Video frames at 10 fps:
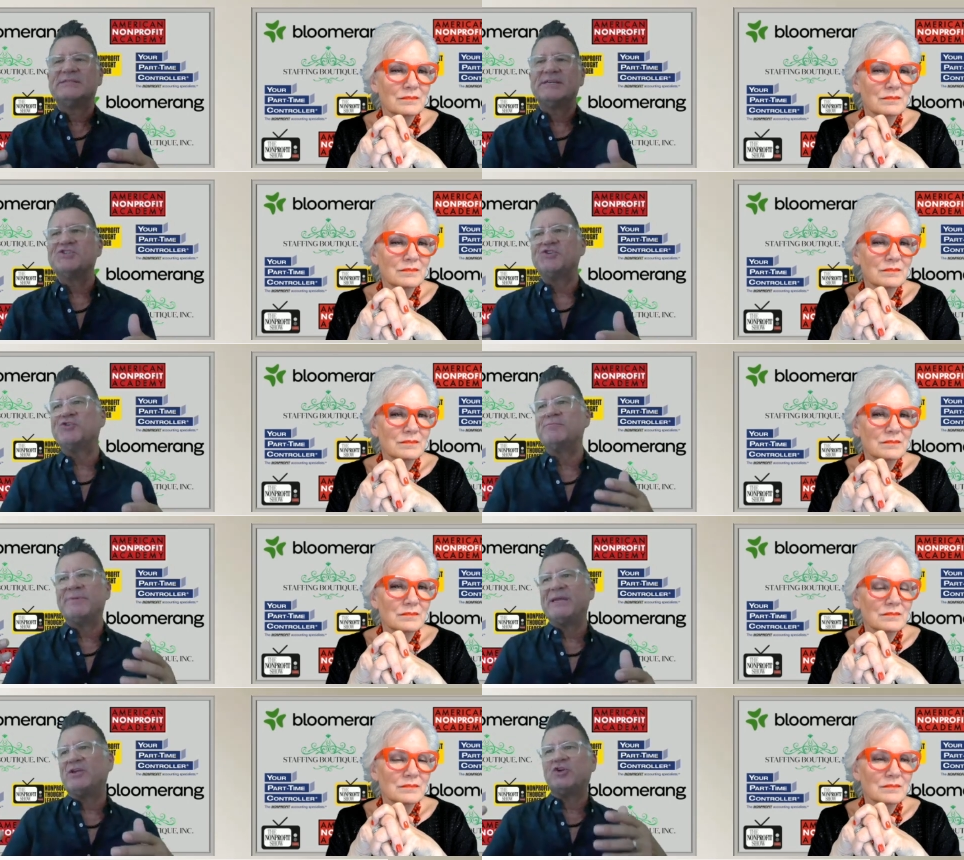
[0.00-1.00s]
Speaker 1: did you
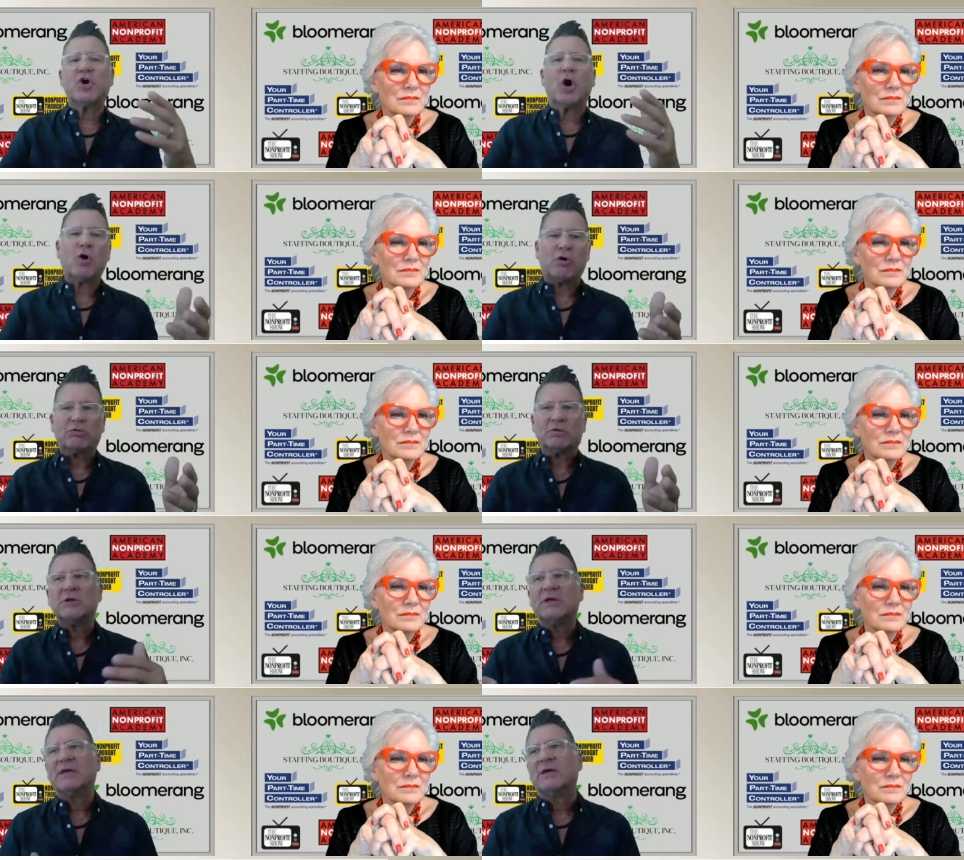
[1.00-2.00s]
meet goal?
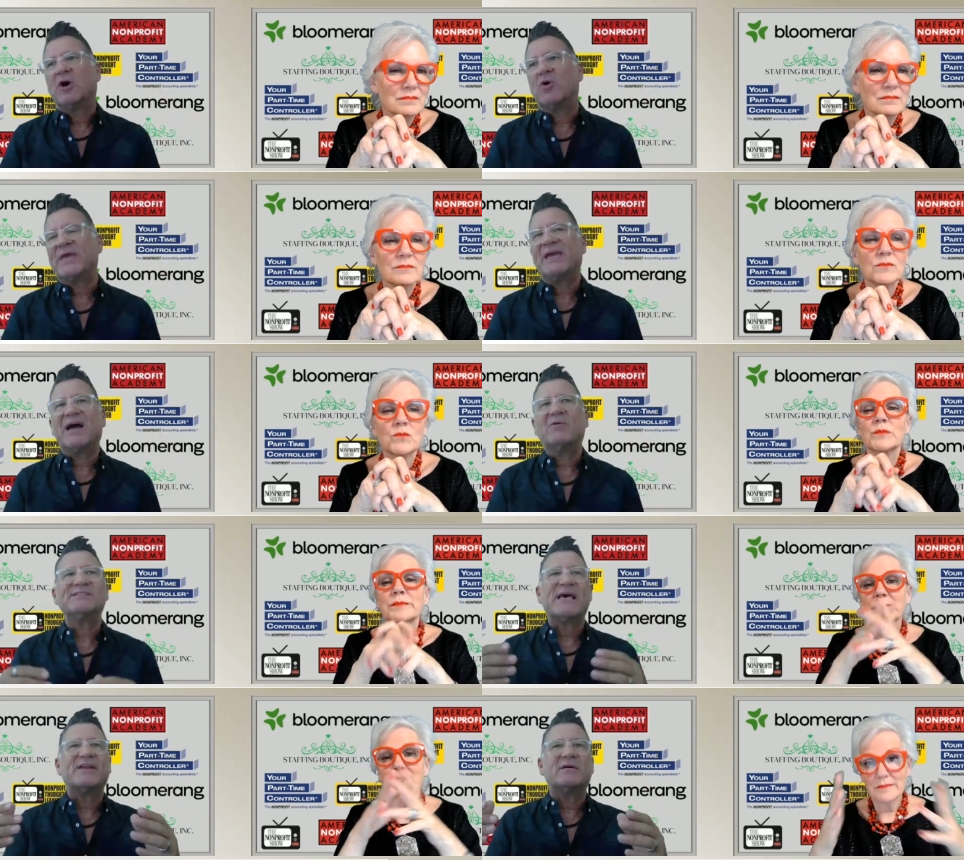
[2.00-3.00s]
Okay, I
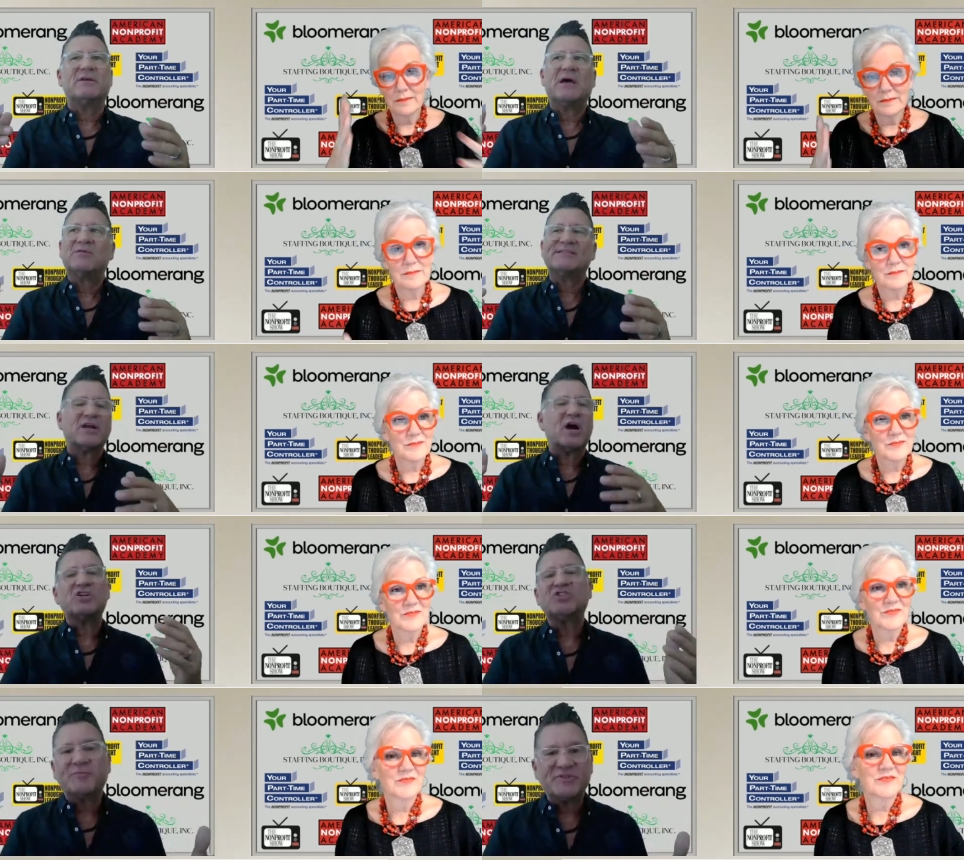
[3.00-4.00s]
was at a, I was at
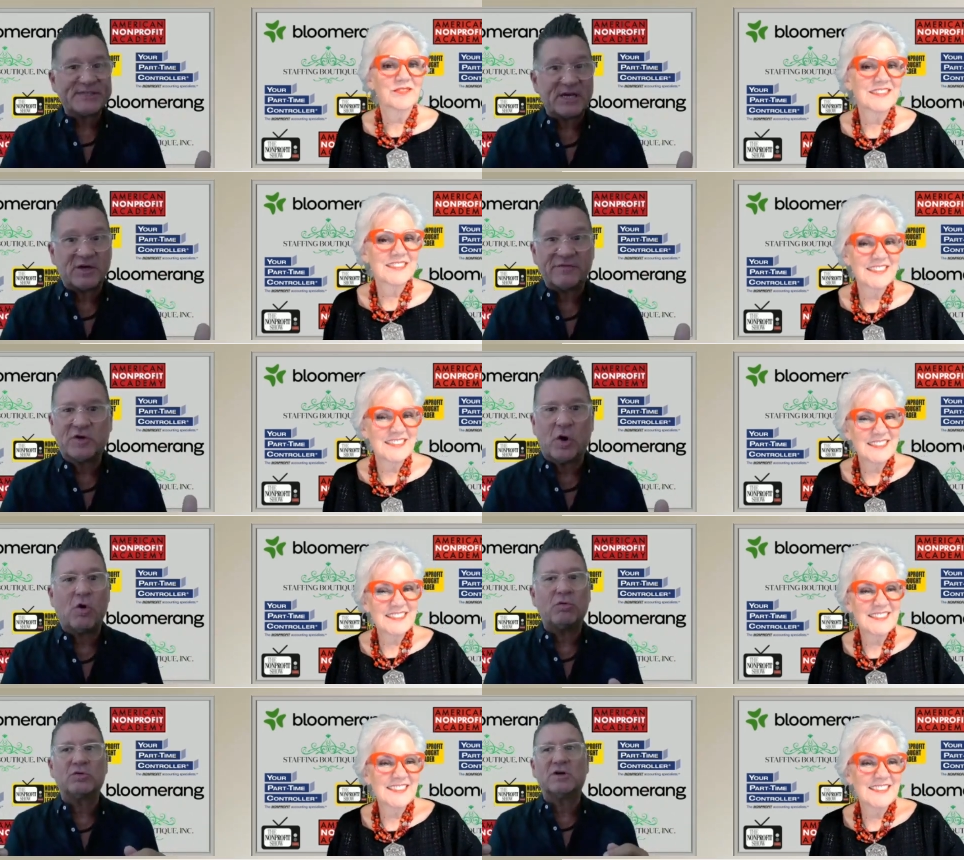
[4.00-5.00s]
100% of
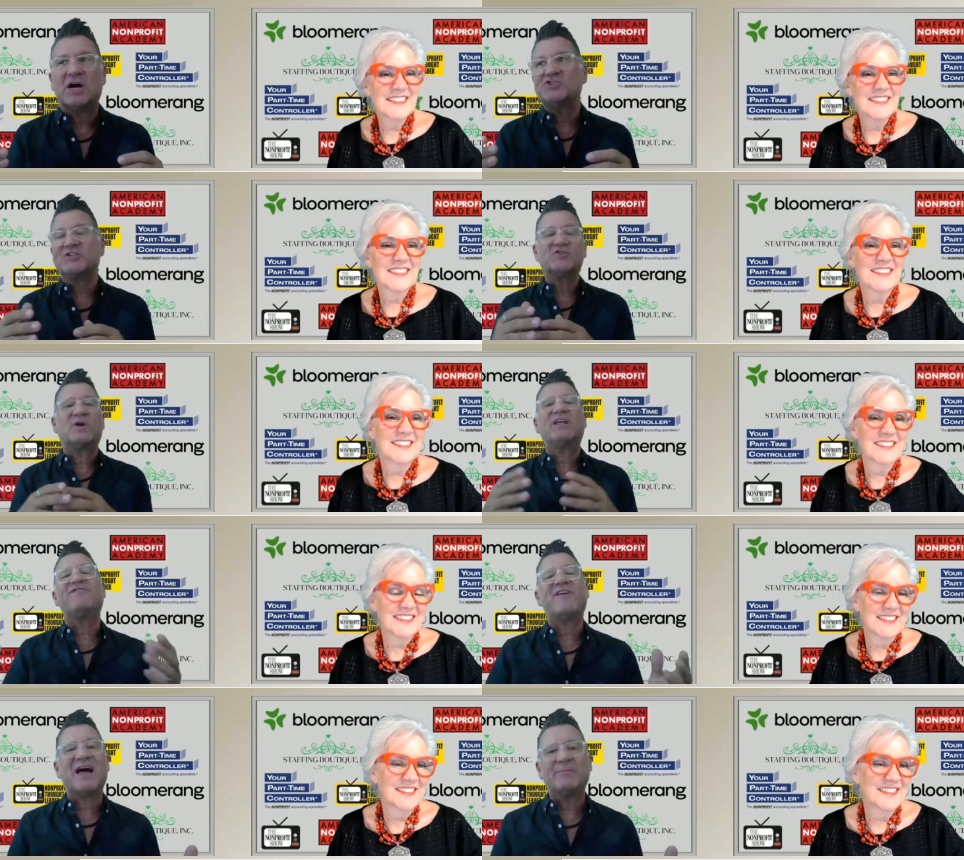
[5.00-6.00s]
goal or
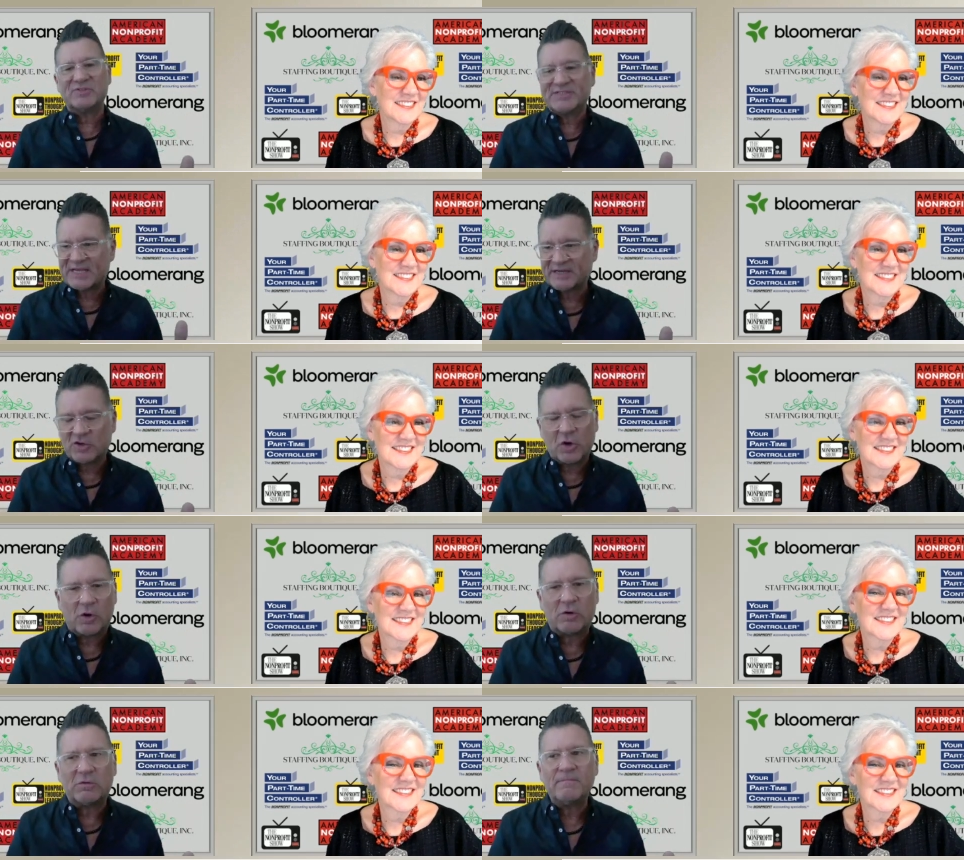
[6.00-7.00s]
125% of
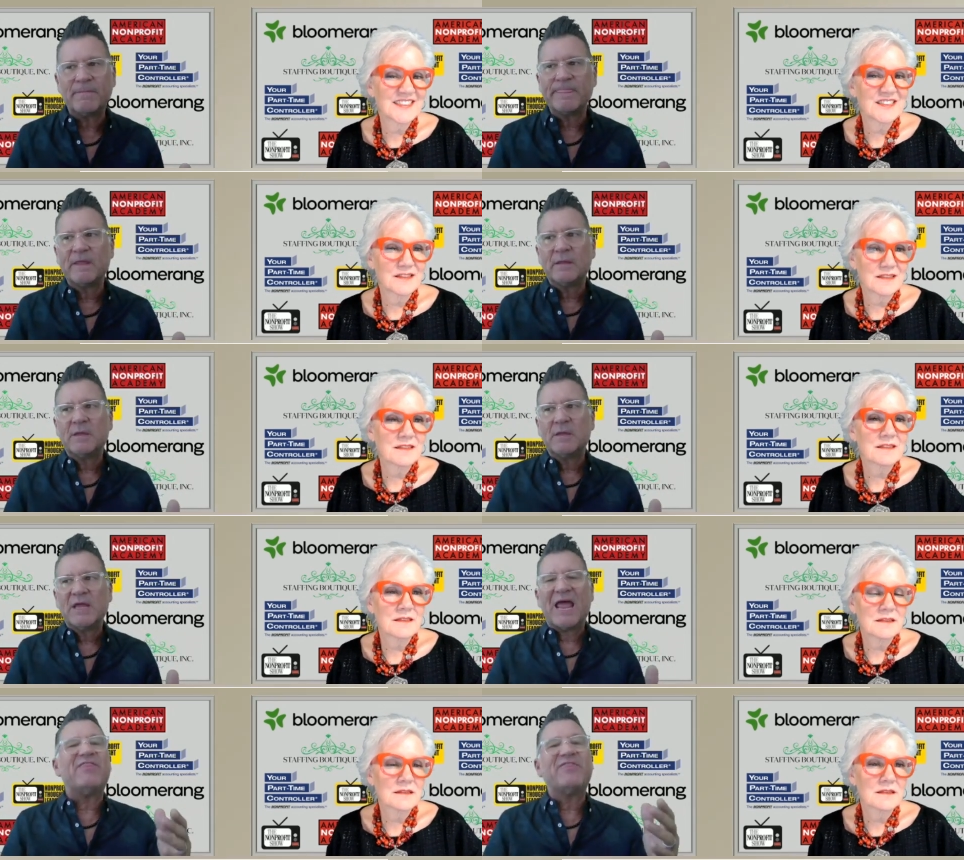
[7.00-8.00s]
goal. Mm-hmm.
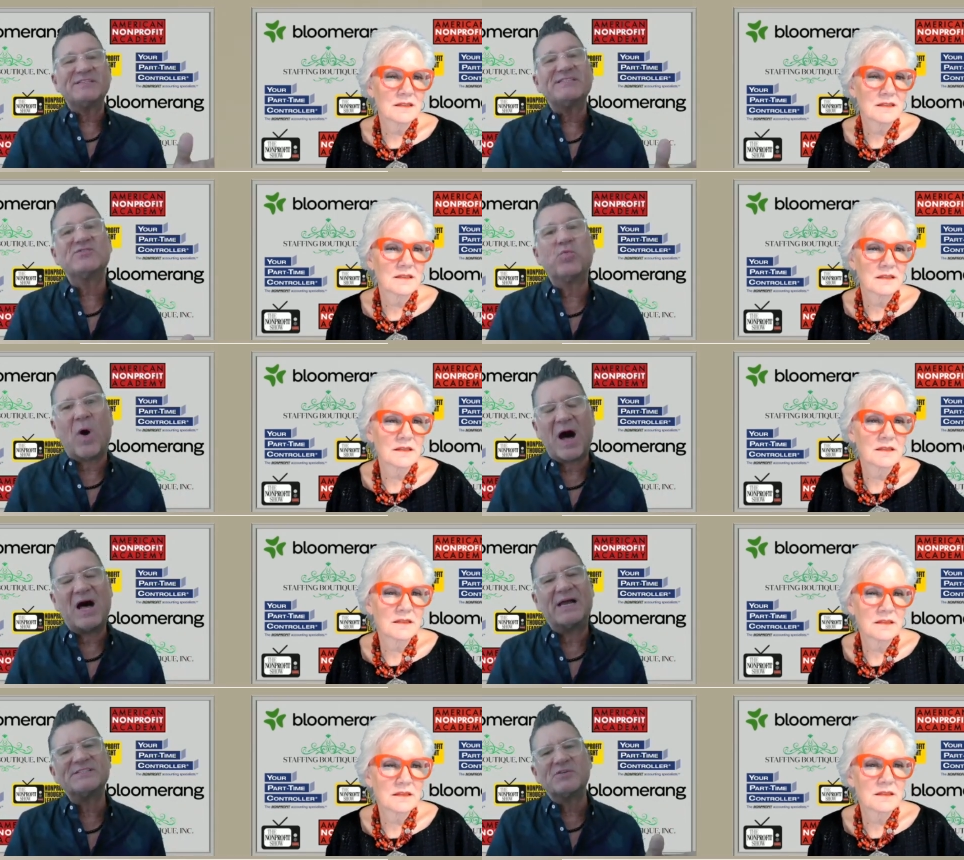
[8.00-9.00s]
And this is
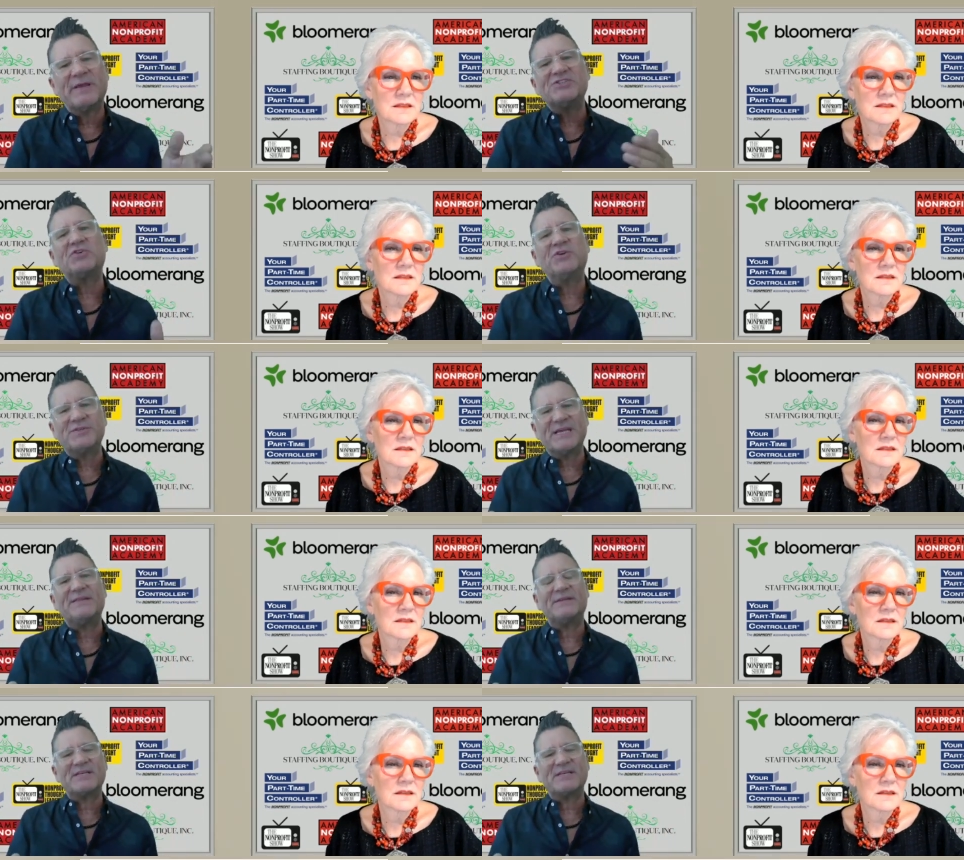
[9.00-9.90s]
why. So make sure you take the